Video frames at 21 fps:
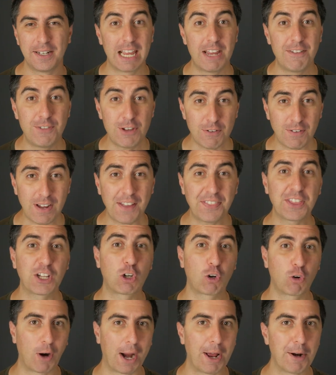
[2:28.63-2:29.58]
If you've got the
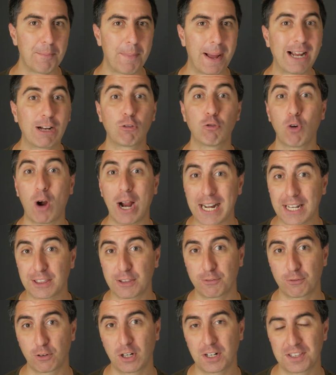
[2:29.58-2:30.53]
crowd mic right at
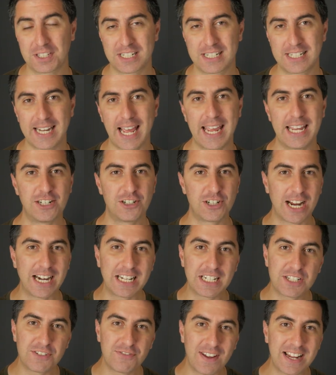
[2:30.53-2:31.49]
the front of the stage
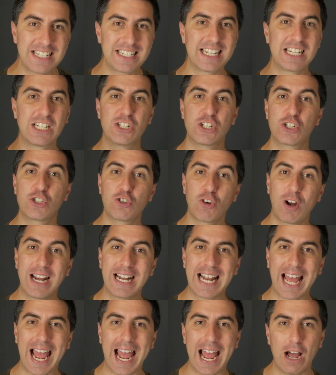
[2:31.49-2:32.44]
and it's facing
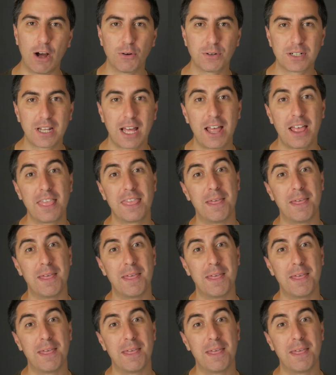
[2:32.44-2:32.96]
straight out,